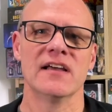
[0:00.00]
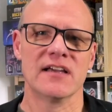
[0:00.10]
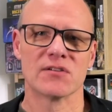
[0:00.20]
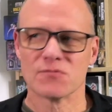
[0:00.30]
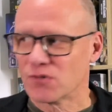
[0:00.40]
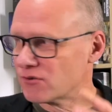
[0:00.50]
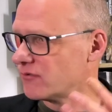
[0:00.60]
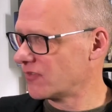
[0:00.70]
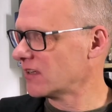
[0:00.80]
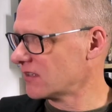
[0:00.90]
And we
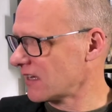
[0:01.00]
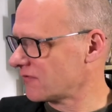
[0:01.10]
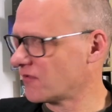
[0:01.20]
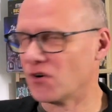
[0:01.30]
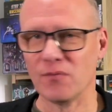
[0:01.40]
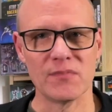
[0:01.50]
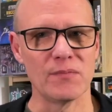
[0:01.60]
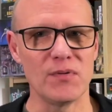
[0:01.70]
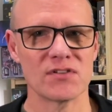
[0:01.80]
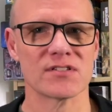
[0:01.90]
reveal that from a
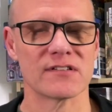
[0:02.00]
box